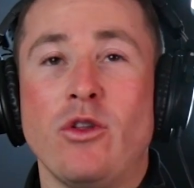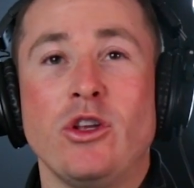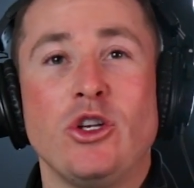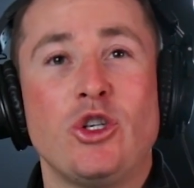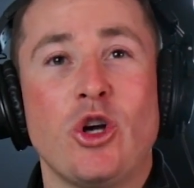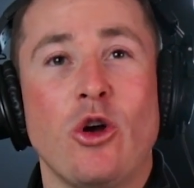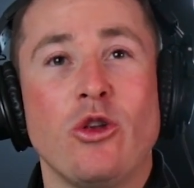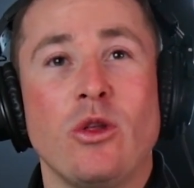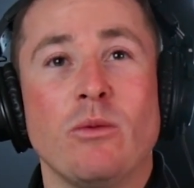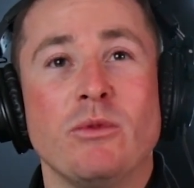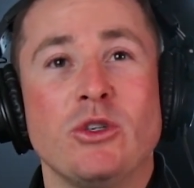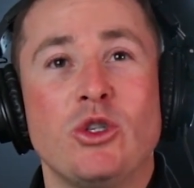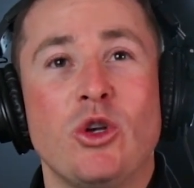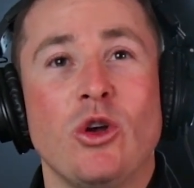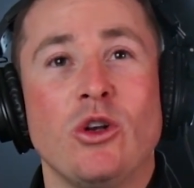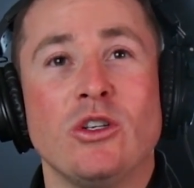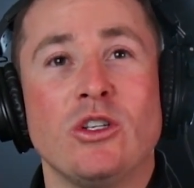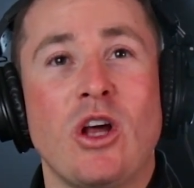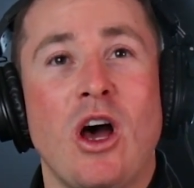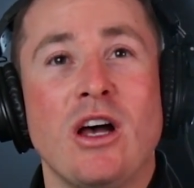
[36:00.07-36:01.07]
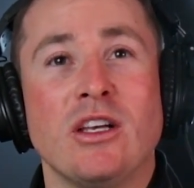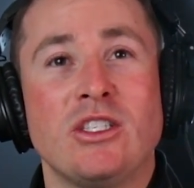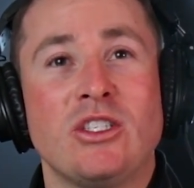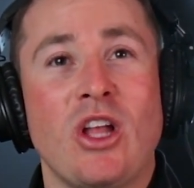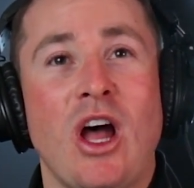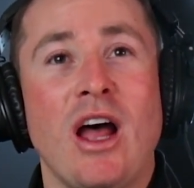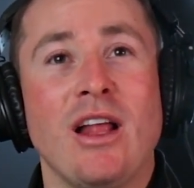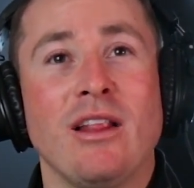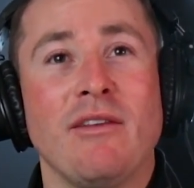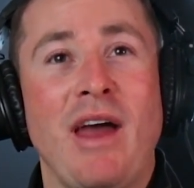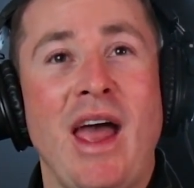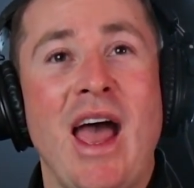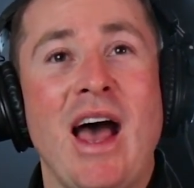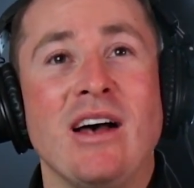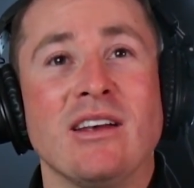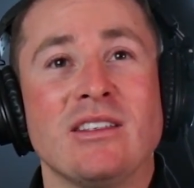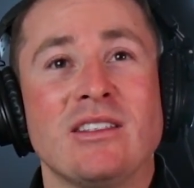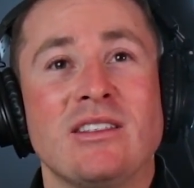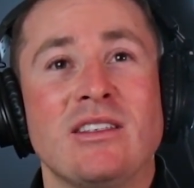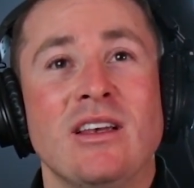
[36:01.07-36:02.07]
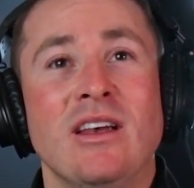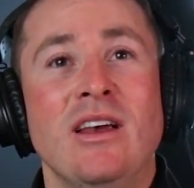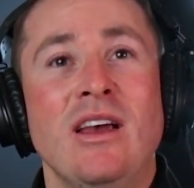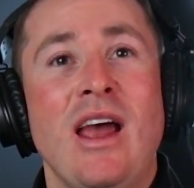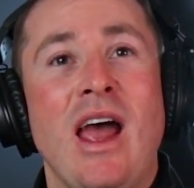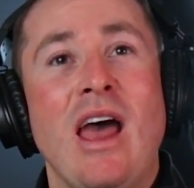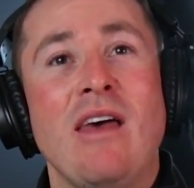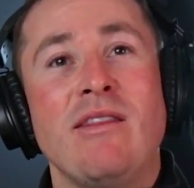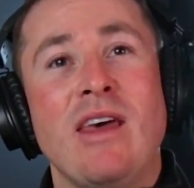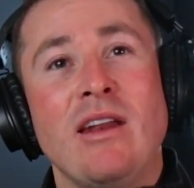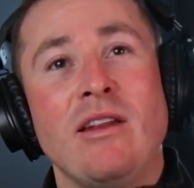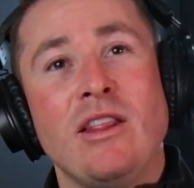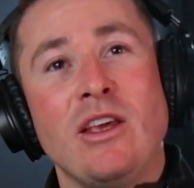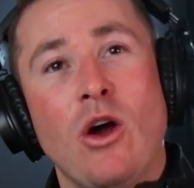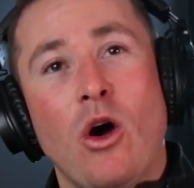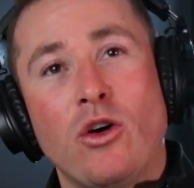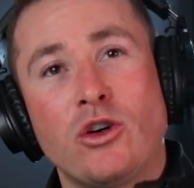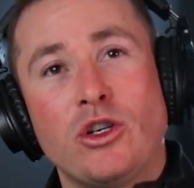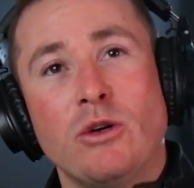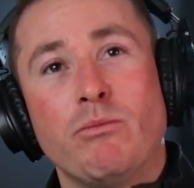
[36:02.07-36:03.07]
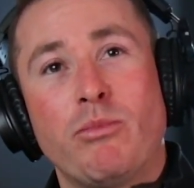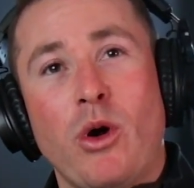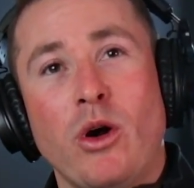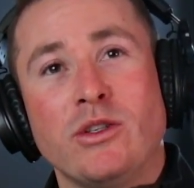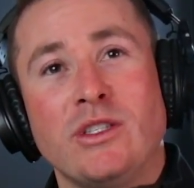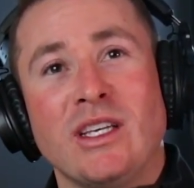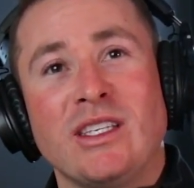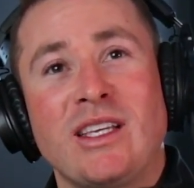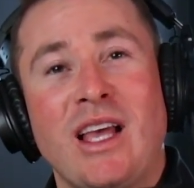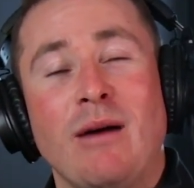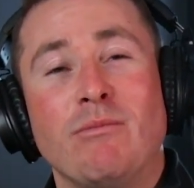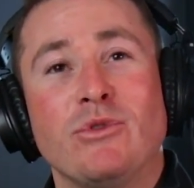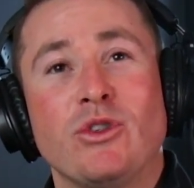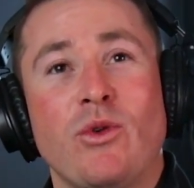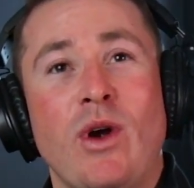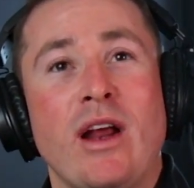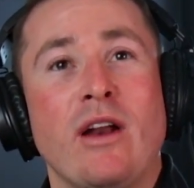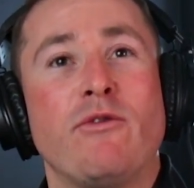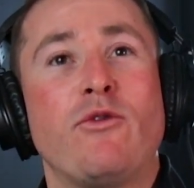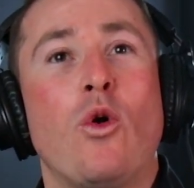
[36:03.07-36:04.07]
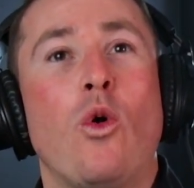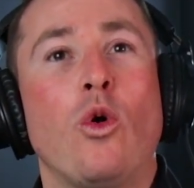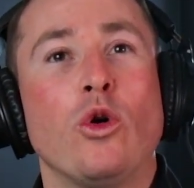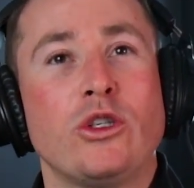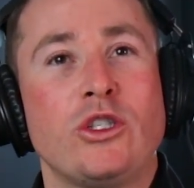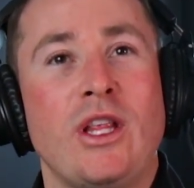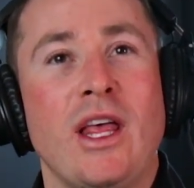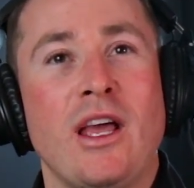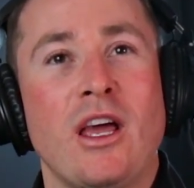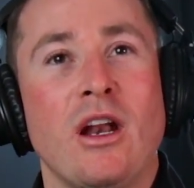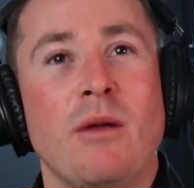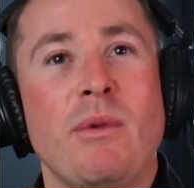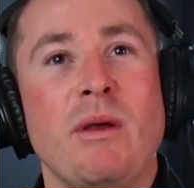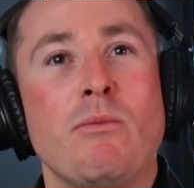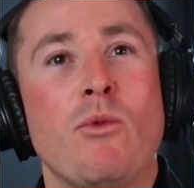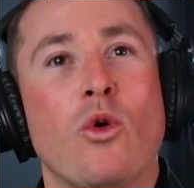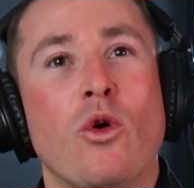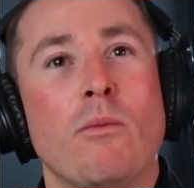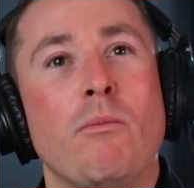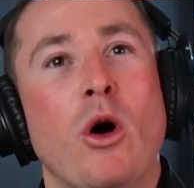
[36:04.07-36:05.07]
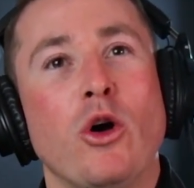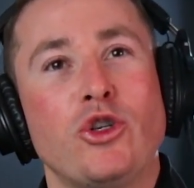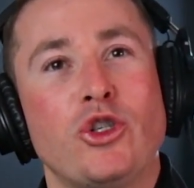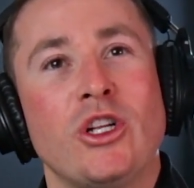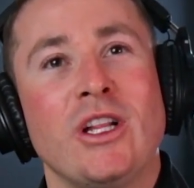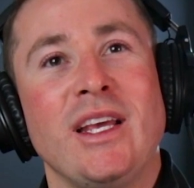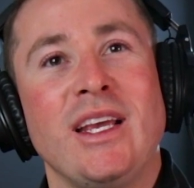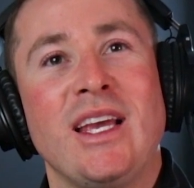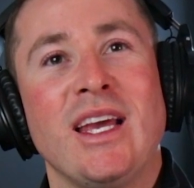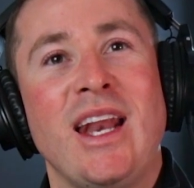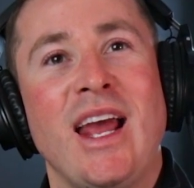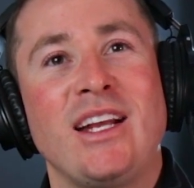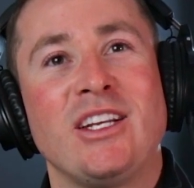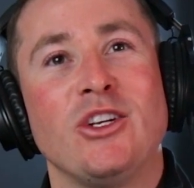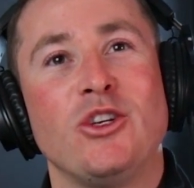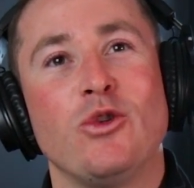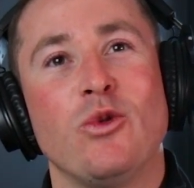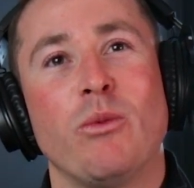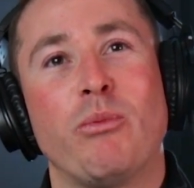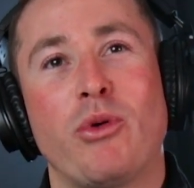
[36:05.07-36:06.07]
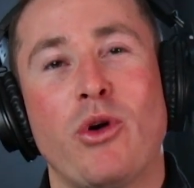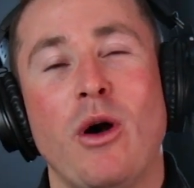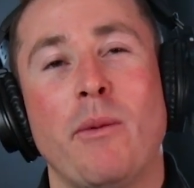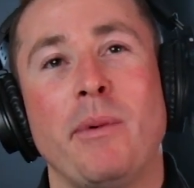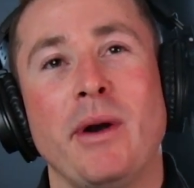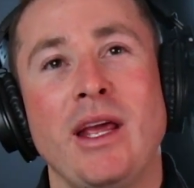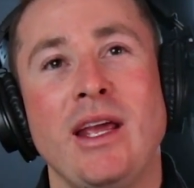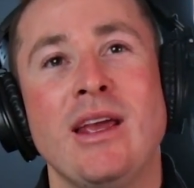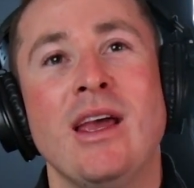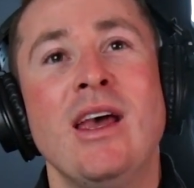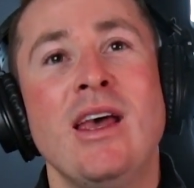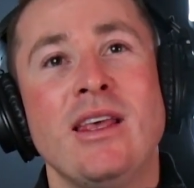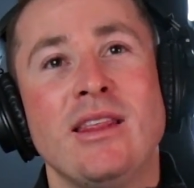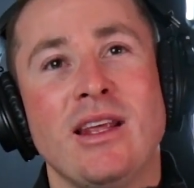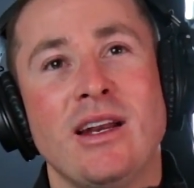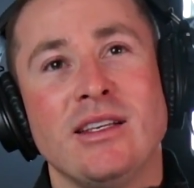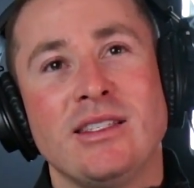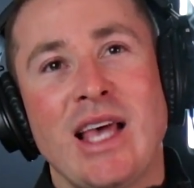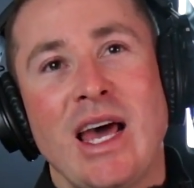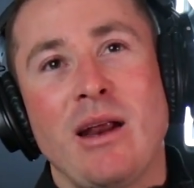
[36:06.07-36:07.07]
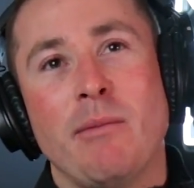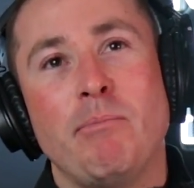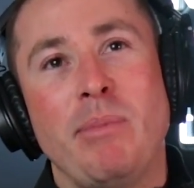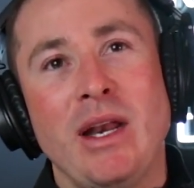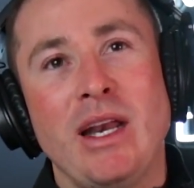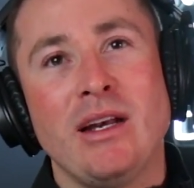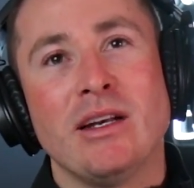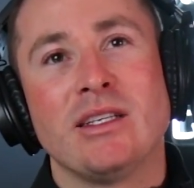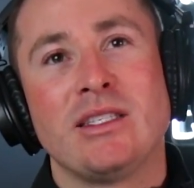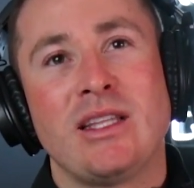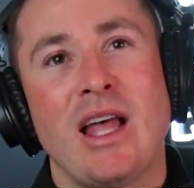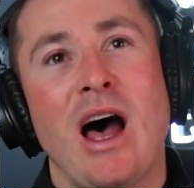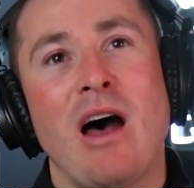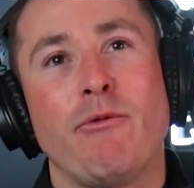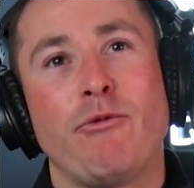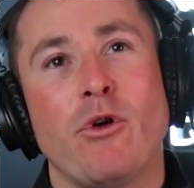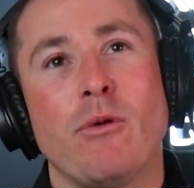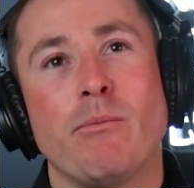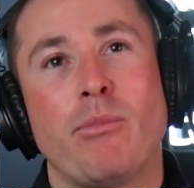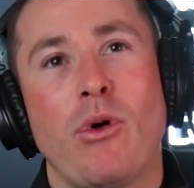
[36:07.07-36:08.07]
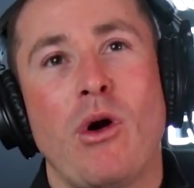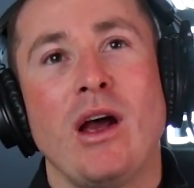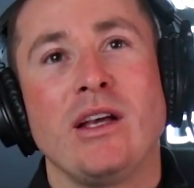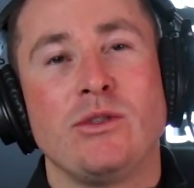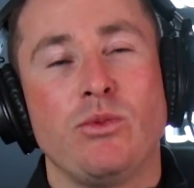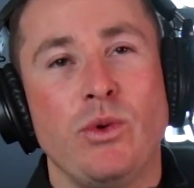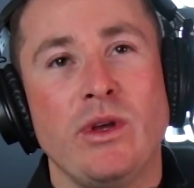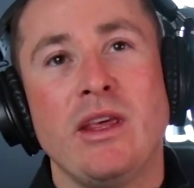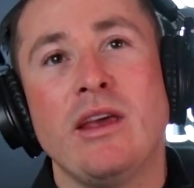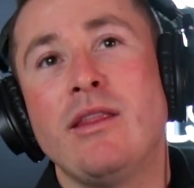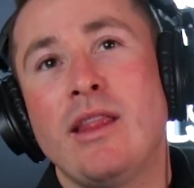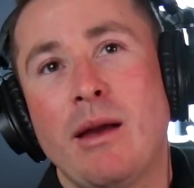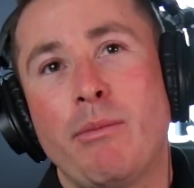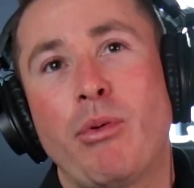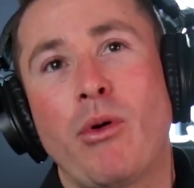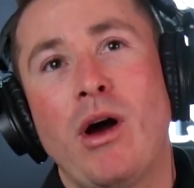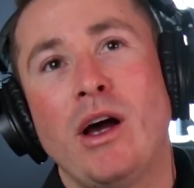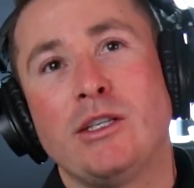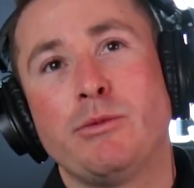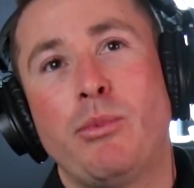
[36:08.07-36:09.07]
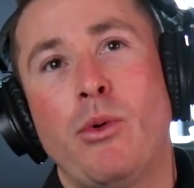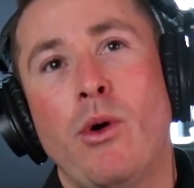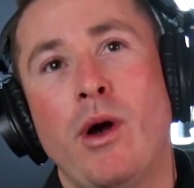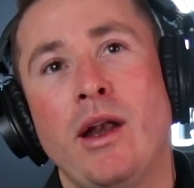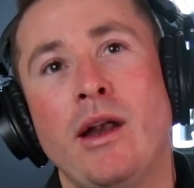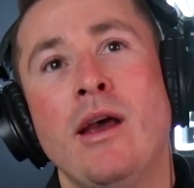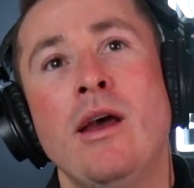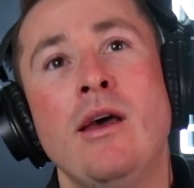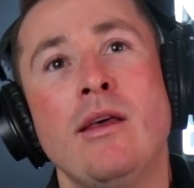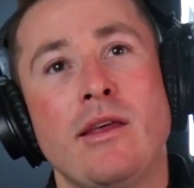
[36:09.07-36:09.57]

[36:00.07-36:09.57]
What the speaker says: only showed them a certain style of house. And then the auction process comes around. Of course, they're going to be more emotionally connected to a property that is at a bidding to start from price within their price point